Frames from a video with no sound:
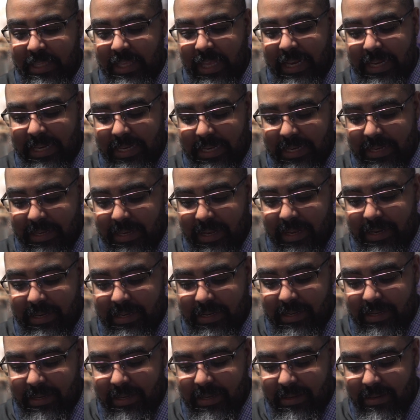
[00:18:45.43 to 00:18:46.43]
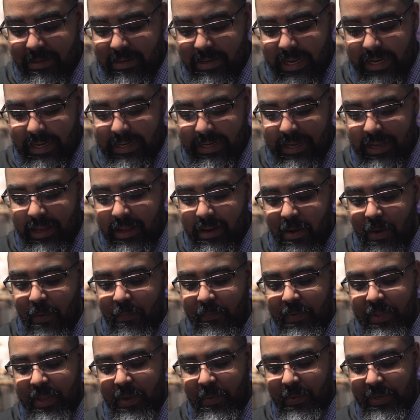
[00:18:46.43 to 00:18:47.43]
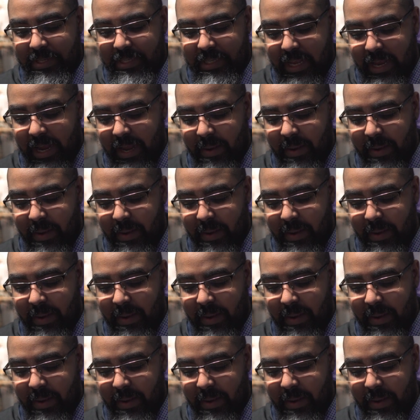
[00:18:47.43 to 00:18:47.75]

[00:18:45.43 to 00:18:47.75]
they did. Hopefully it was.